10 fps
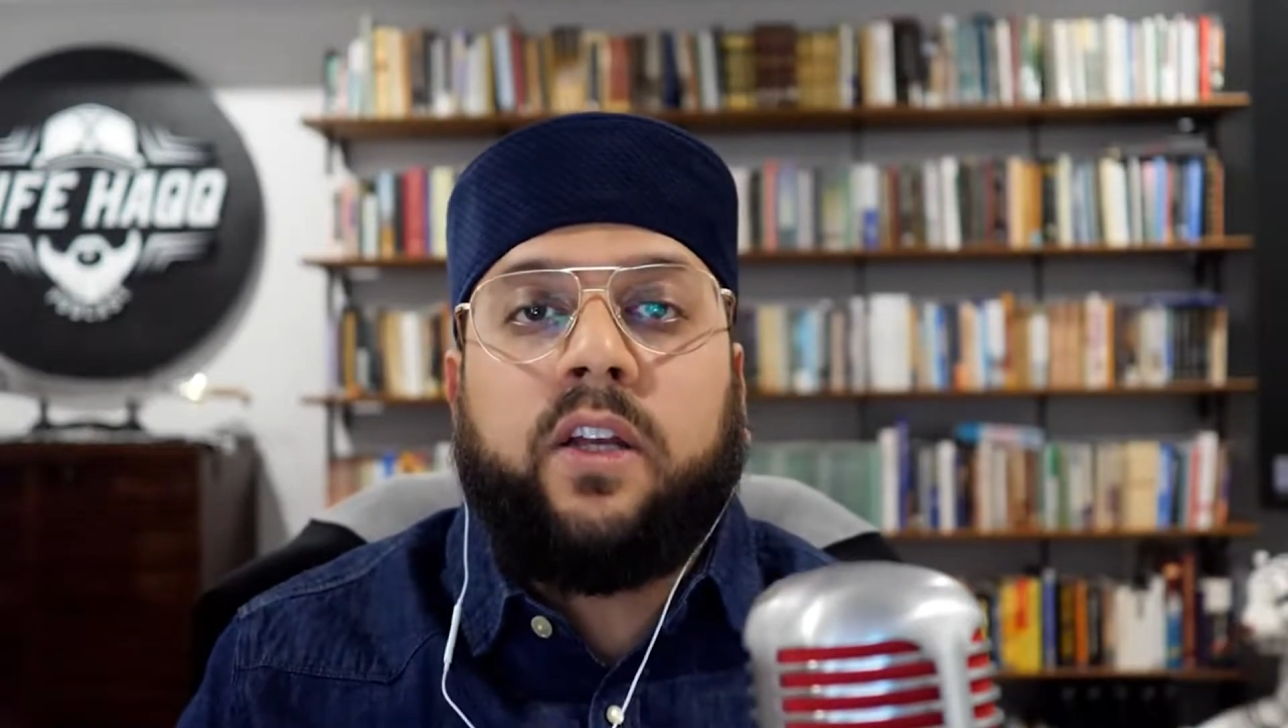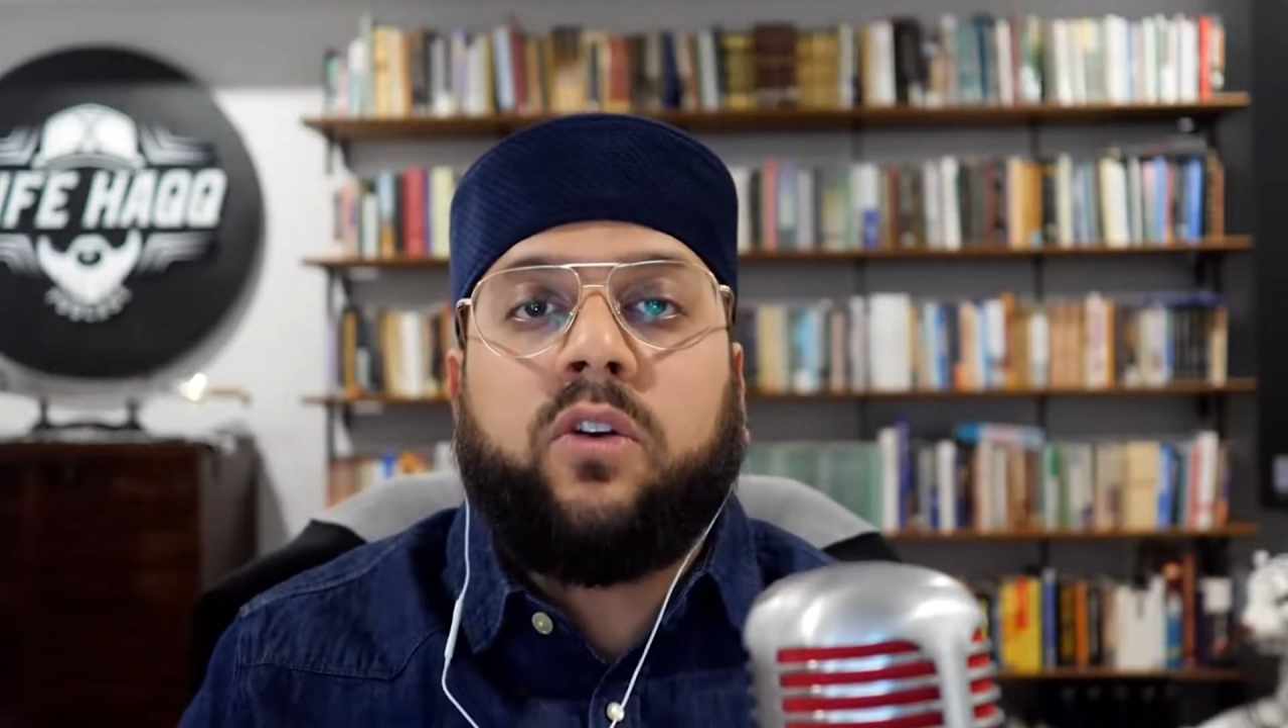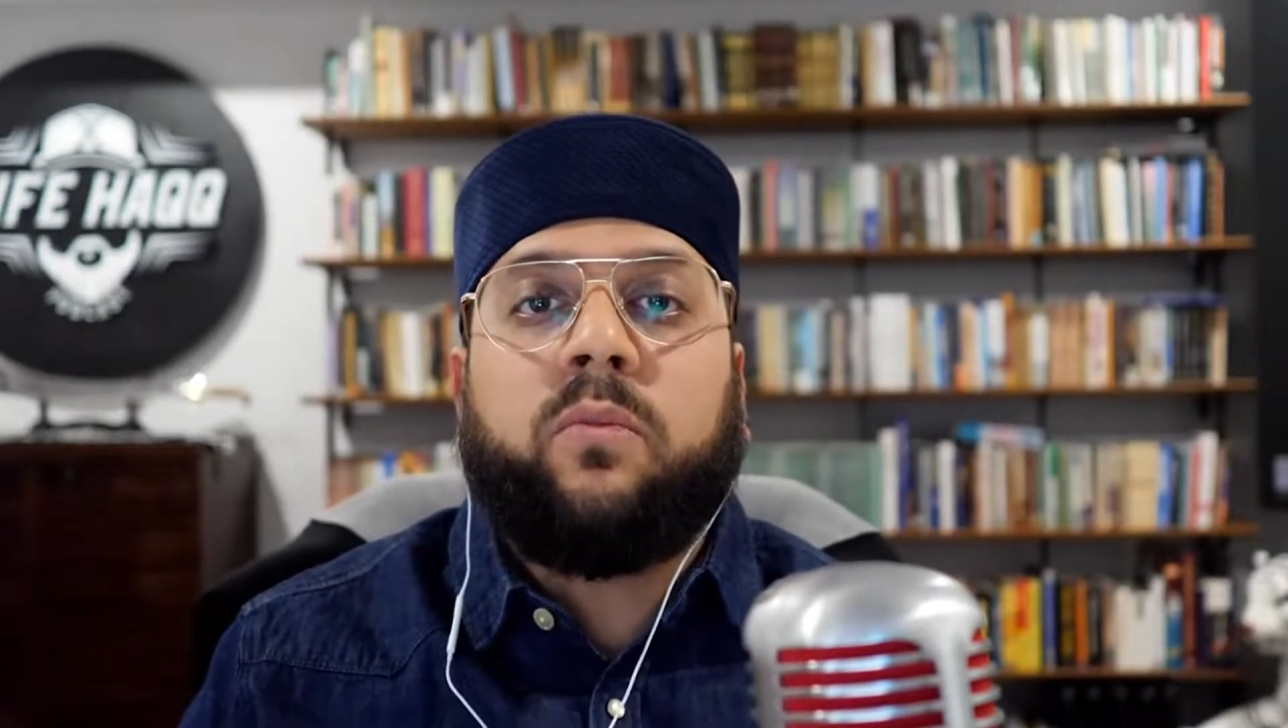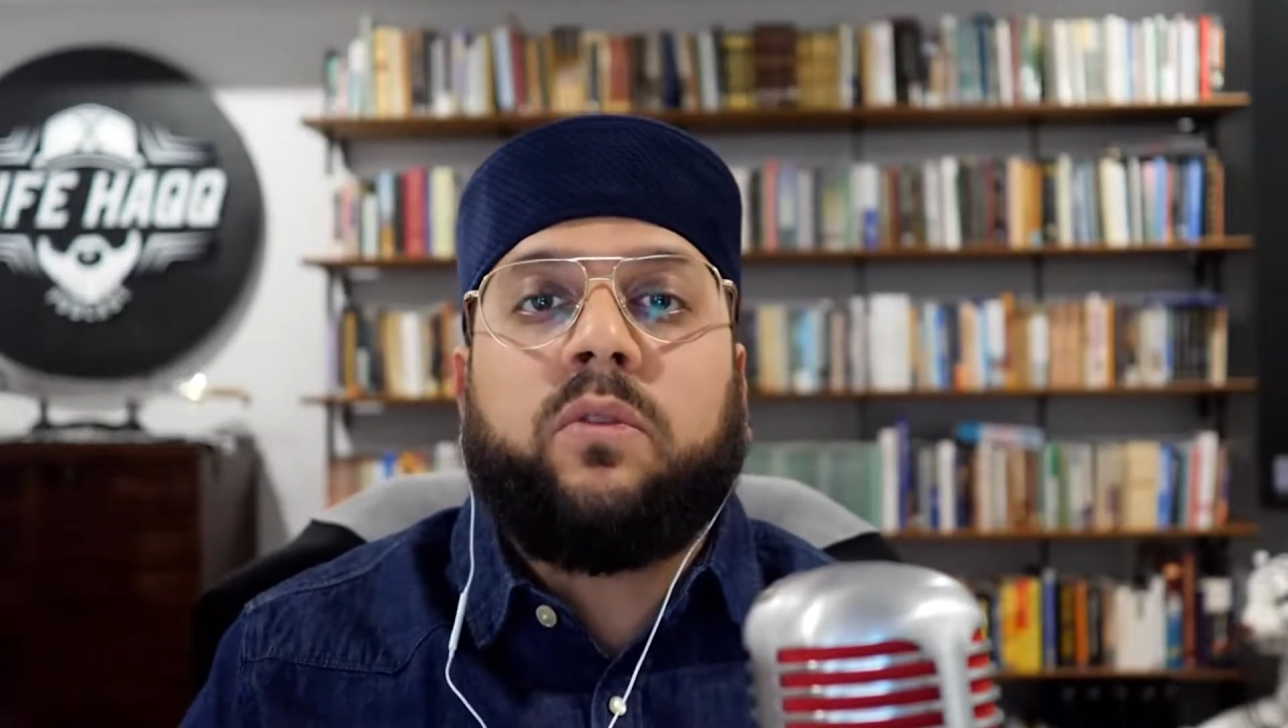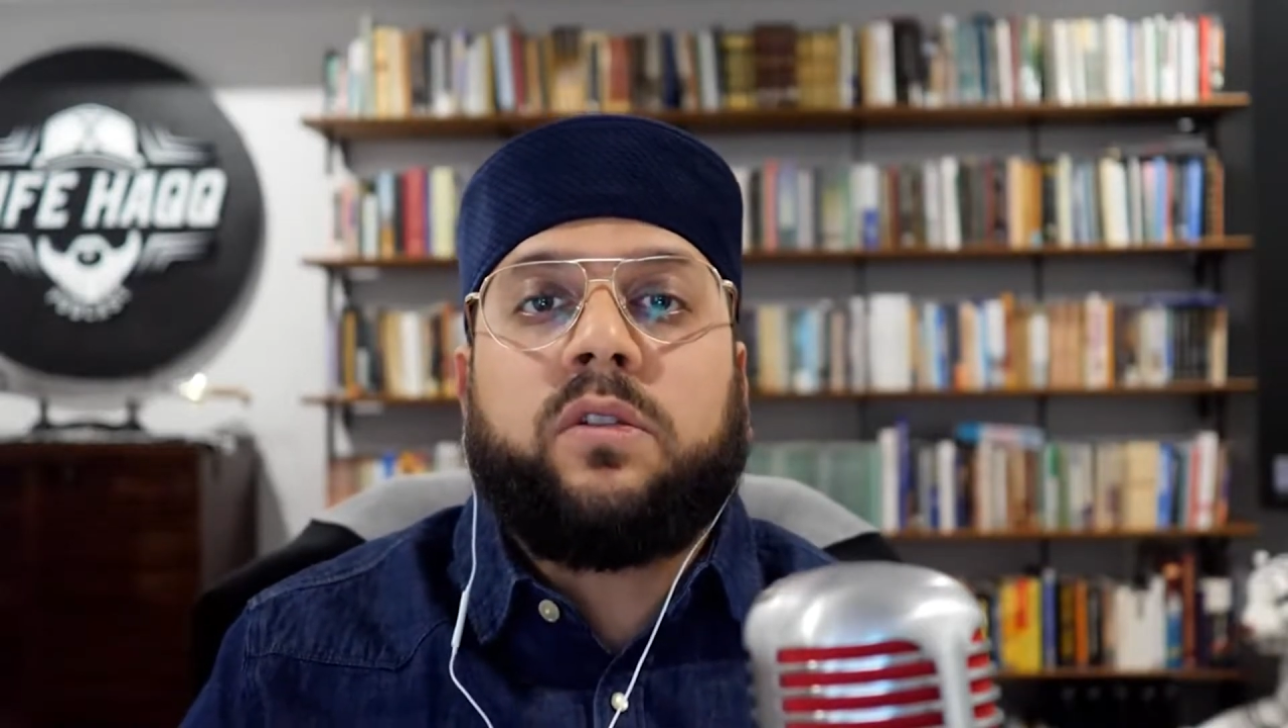you're
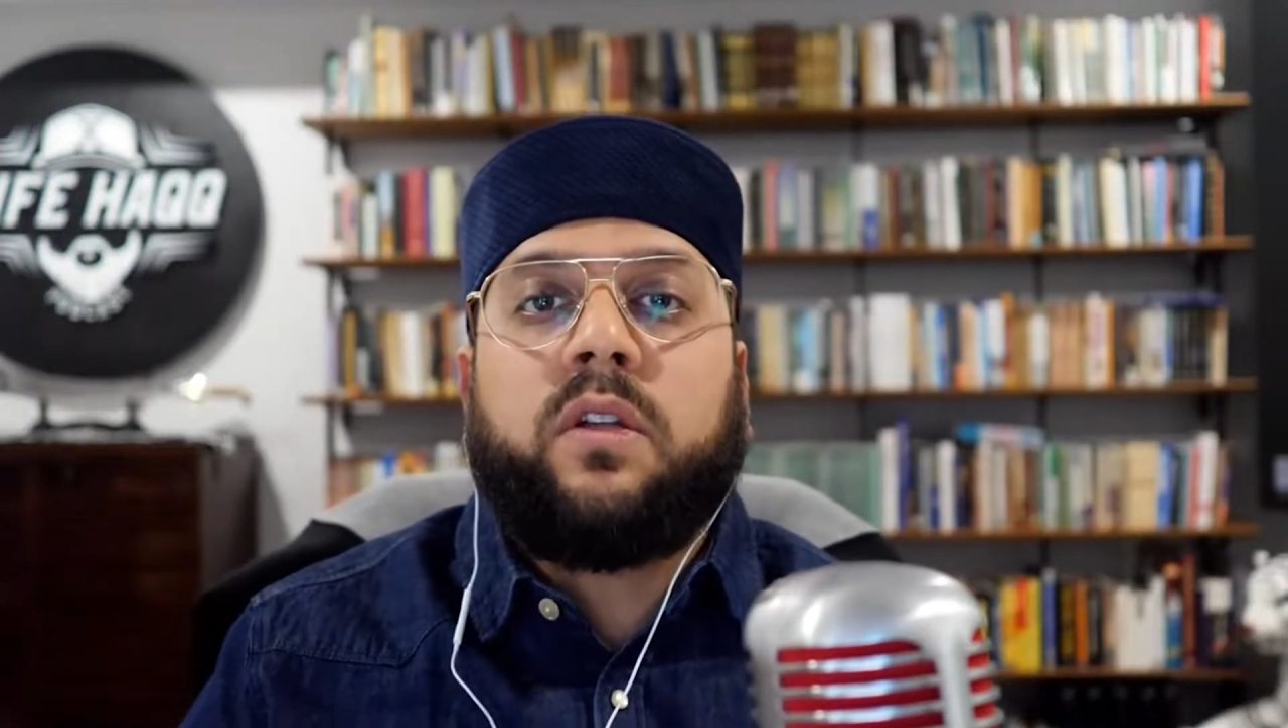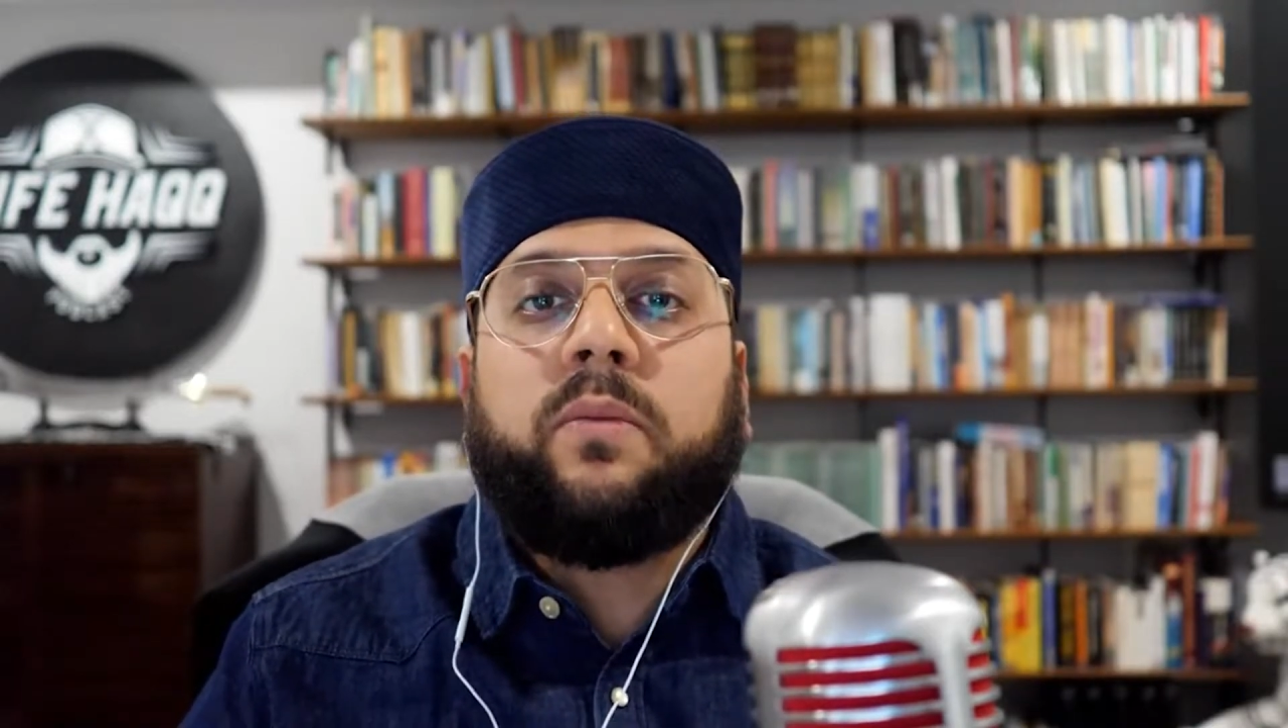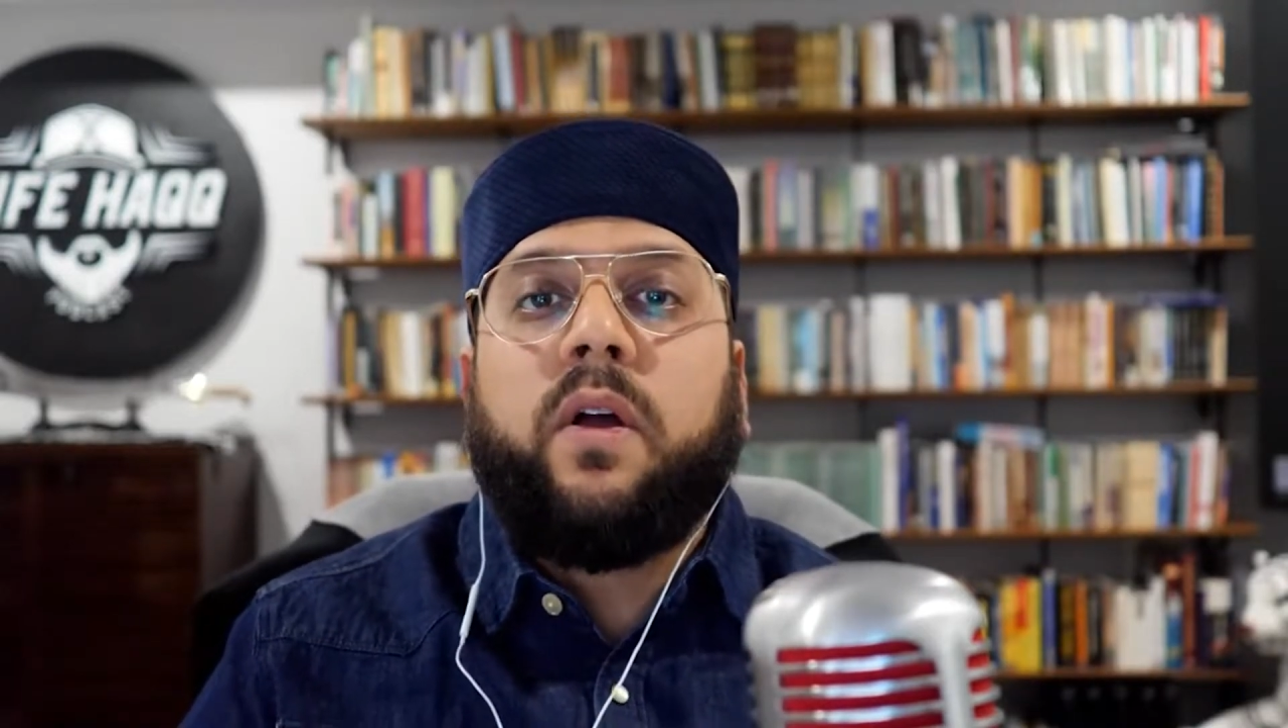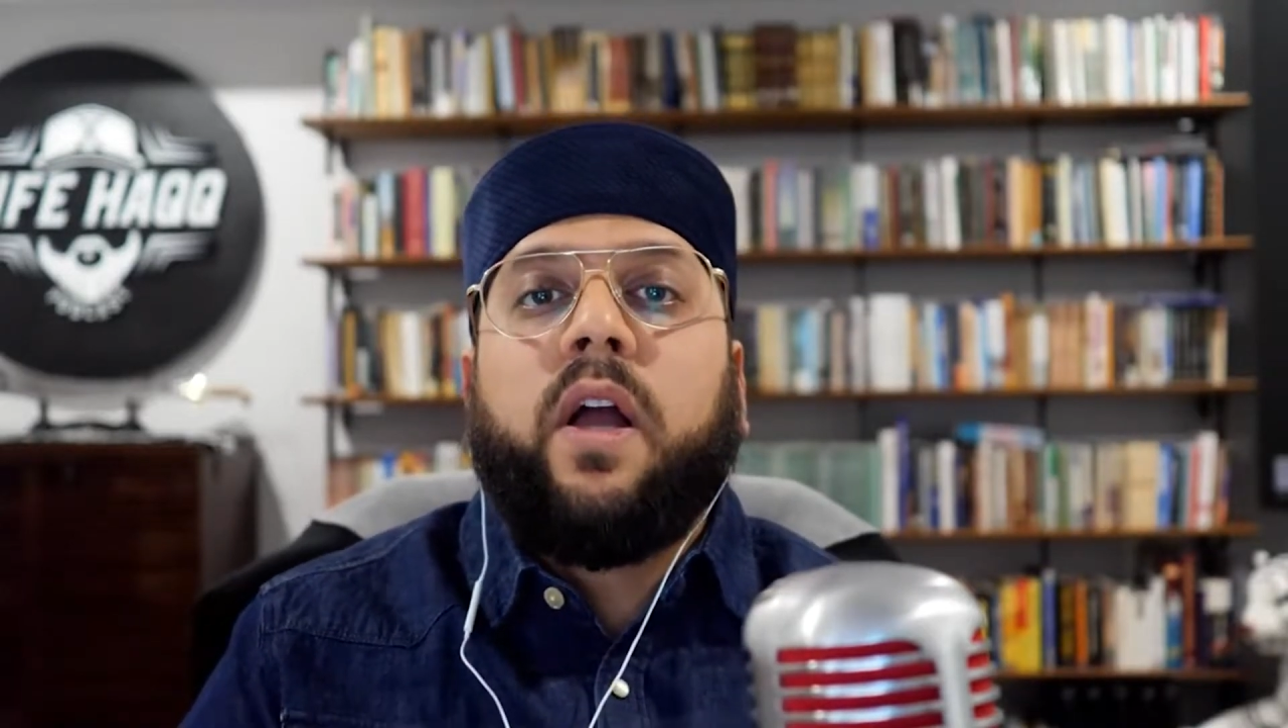a Muslim